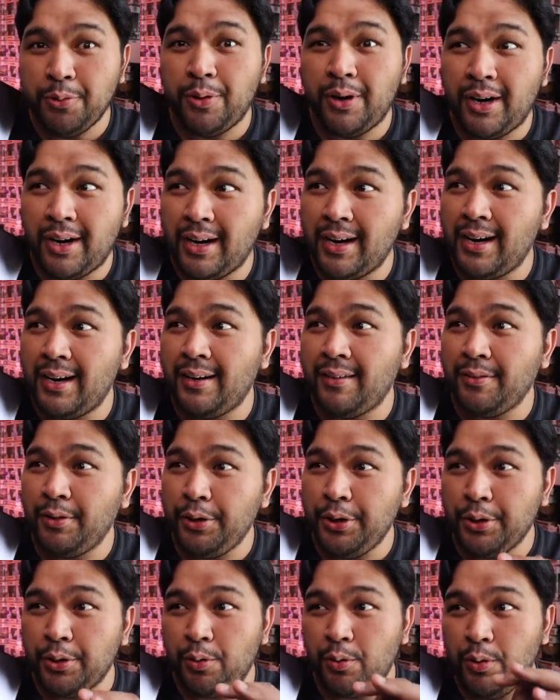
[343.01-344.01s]
you are,
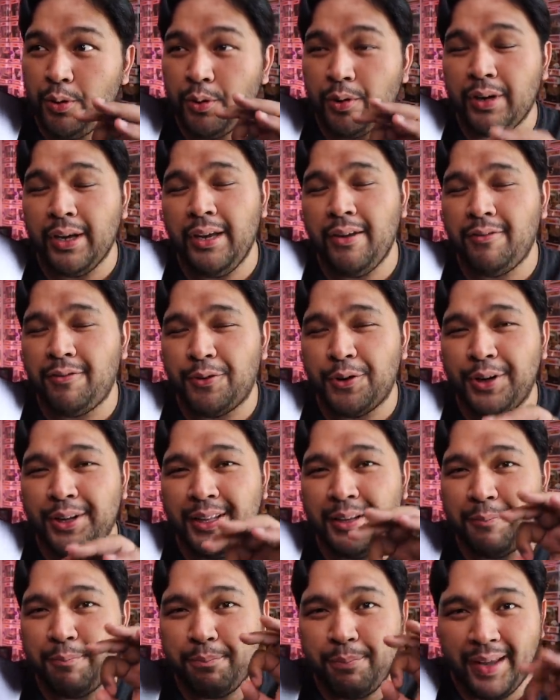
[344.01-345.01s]
you know, looking for
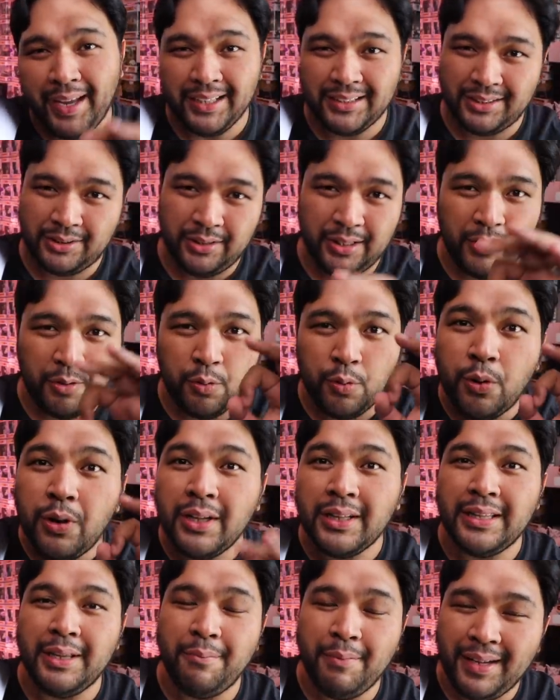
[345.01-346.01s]
the best, the
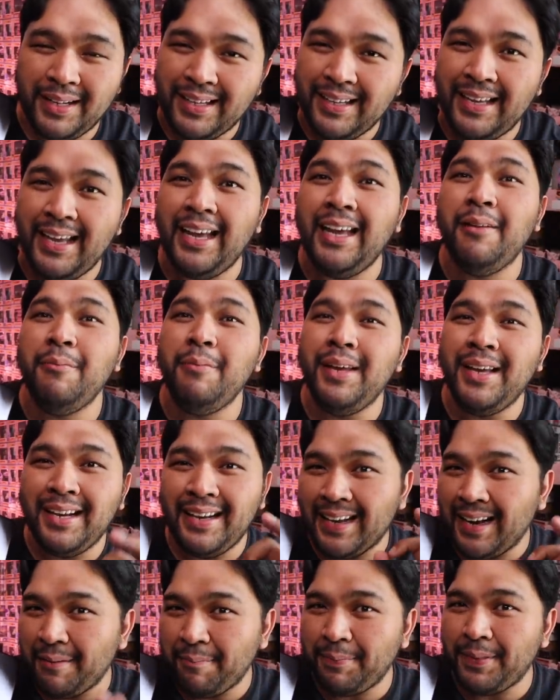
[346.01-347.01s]
ultimate gaming
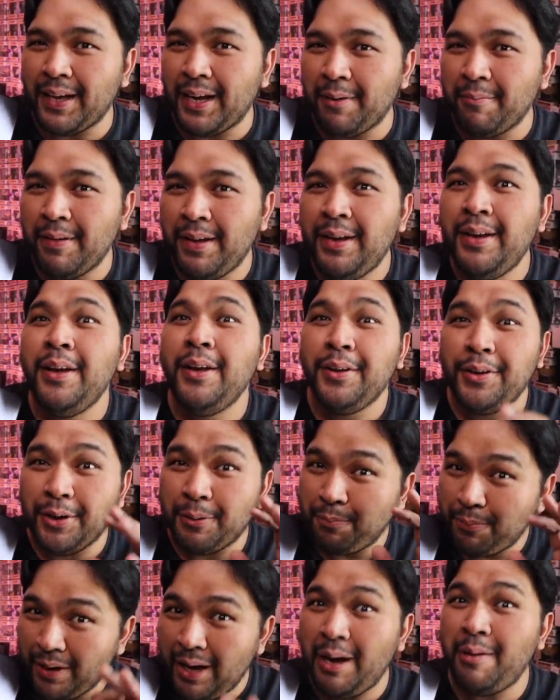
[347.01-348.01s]
laptop,
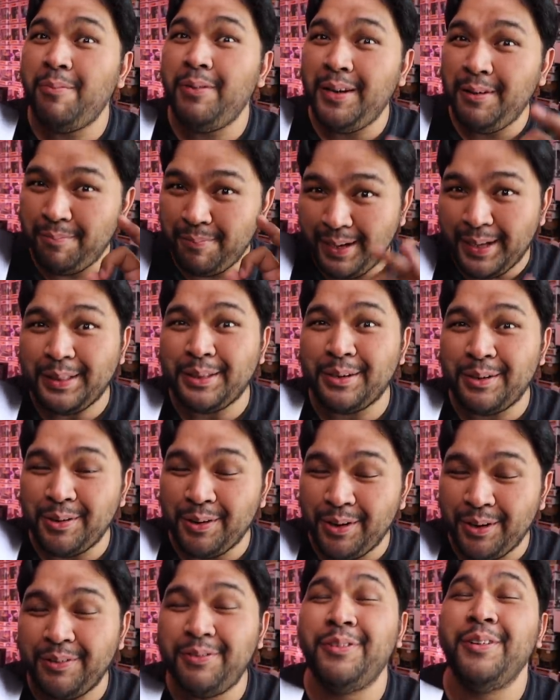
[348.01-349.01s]
you're probably better
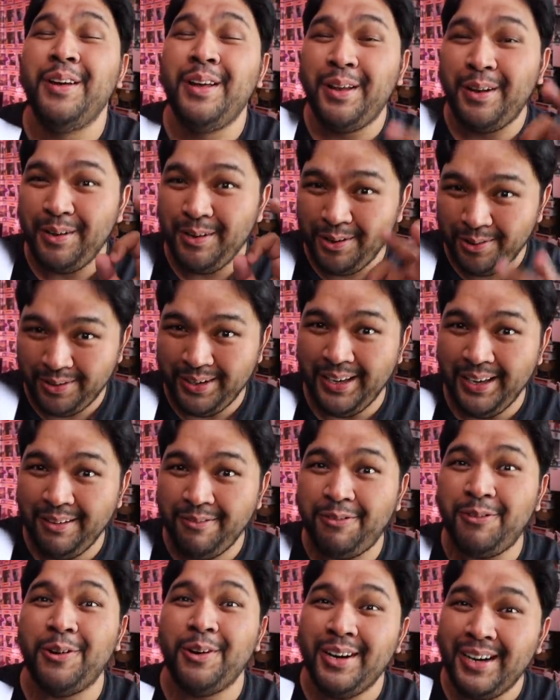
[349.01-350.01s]
off looking
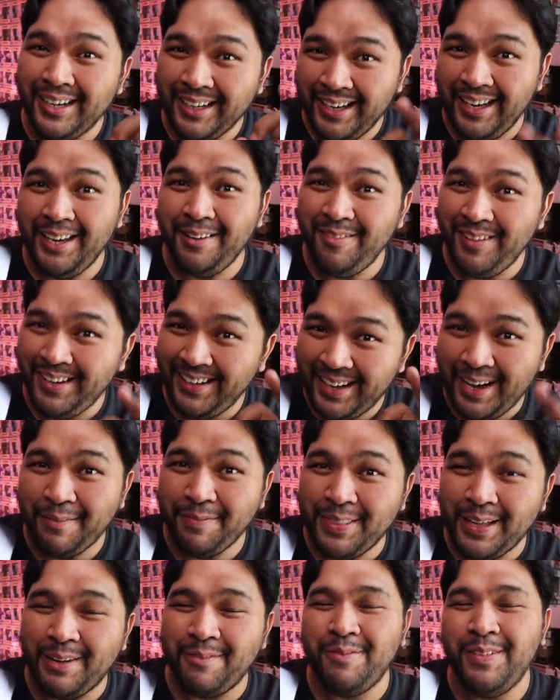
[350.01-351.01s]
for a gaming
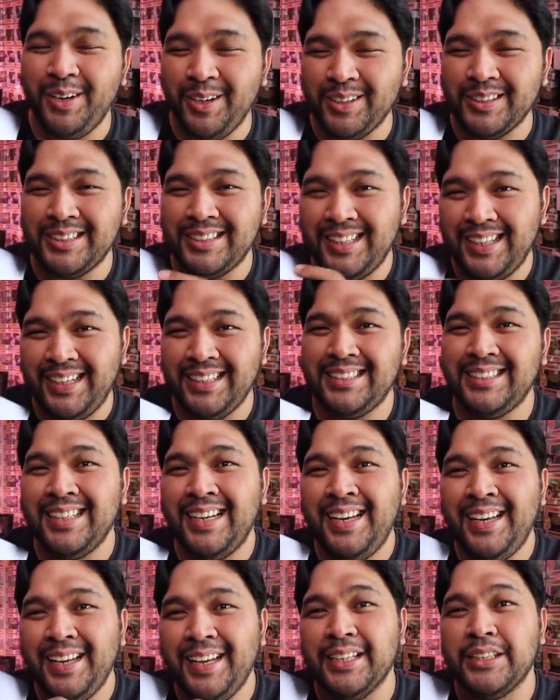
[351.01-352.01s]
laptop, because this
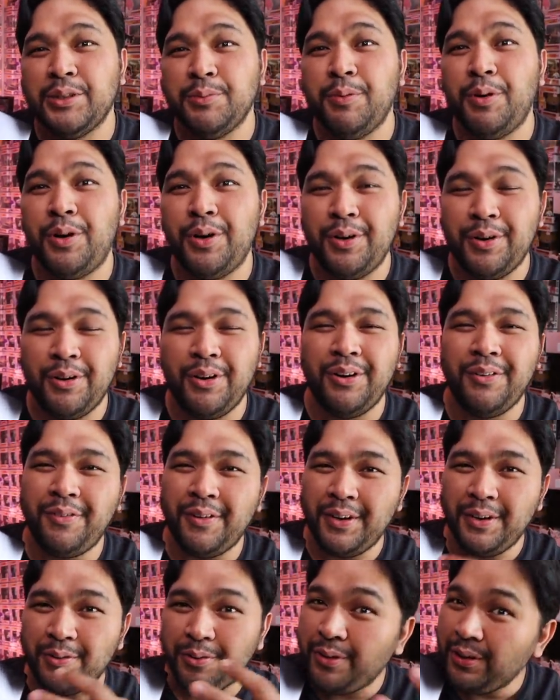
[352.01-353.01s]
is more of
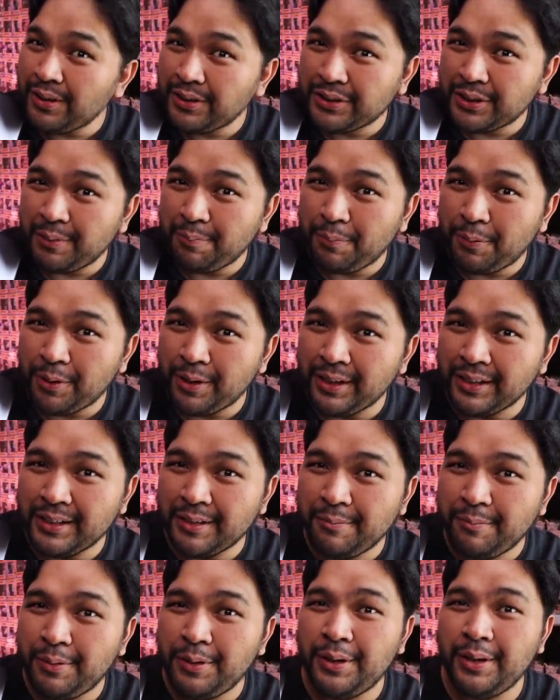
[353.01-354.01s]
an
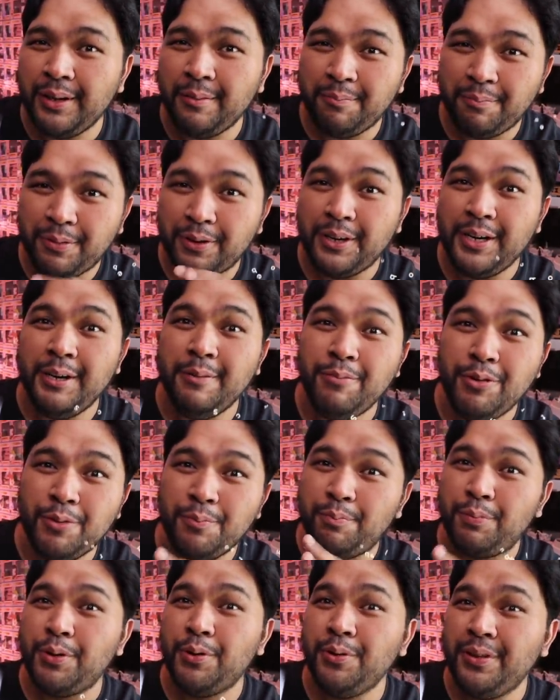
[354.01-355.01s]
ultra-portable
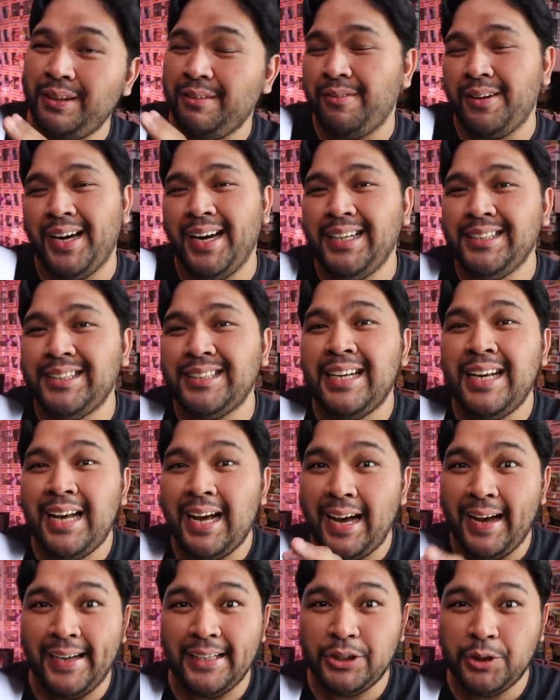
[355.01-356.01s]
premium pro device
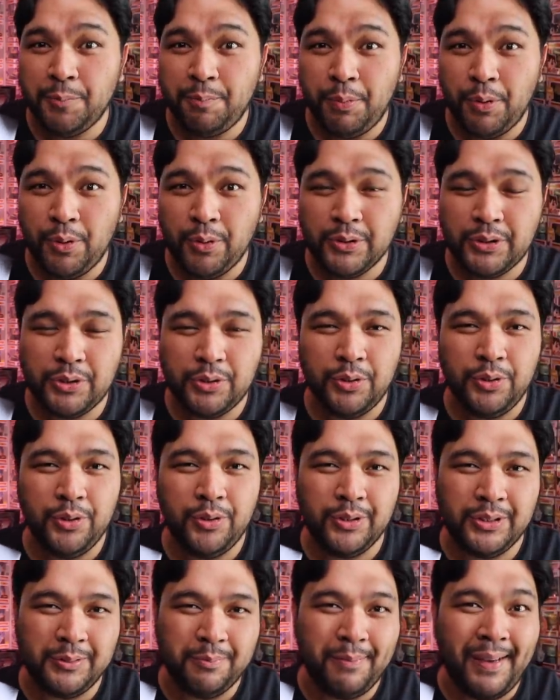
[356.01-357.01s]
as opposed to
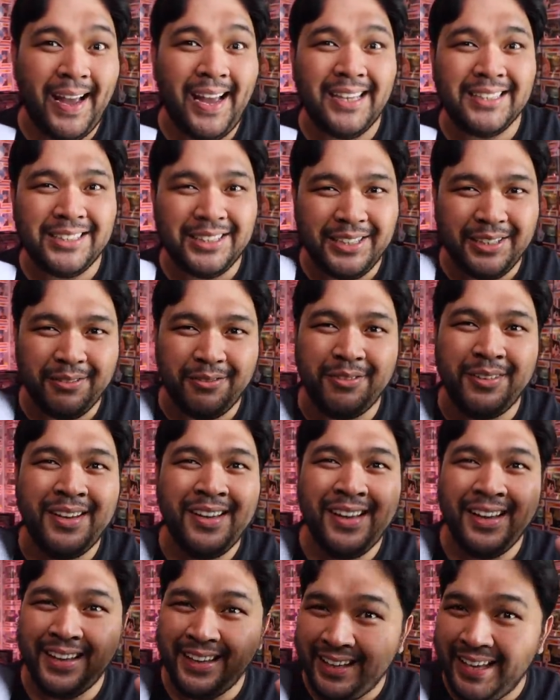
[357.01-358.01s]
those massive
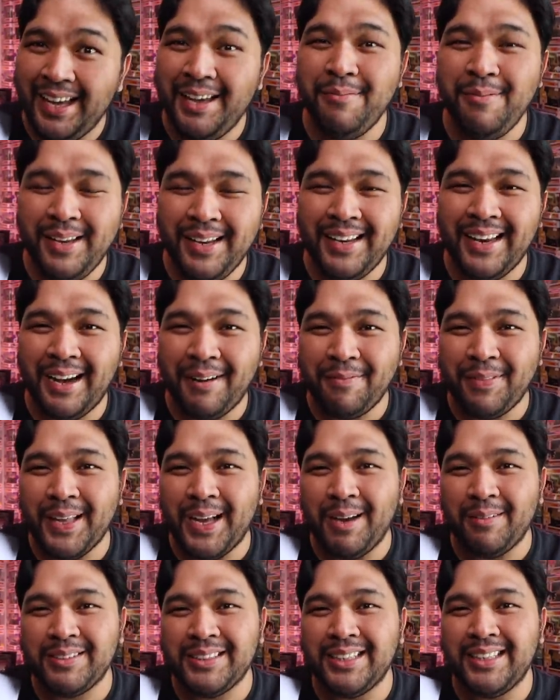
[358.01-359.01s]
gaming
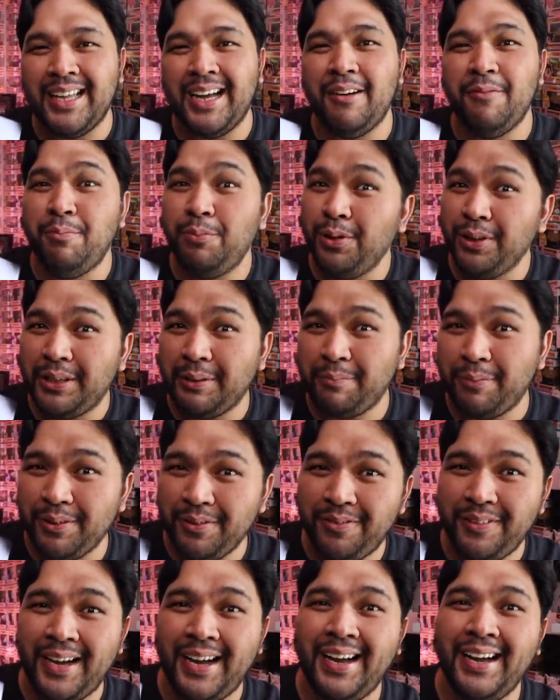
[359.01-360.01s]
laptops that have
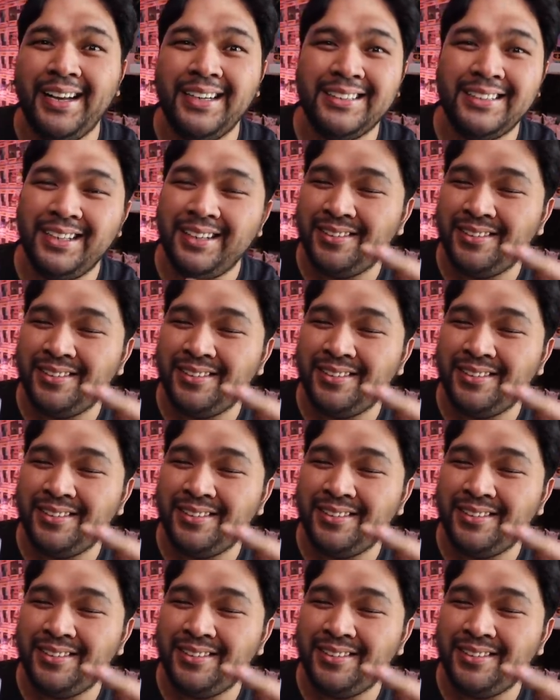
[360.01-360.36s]
multiple fans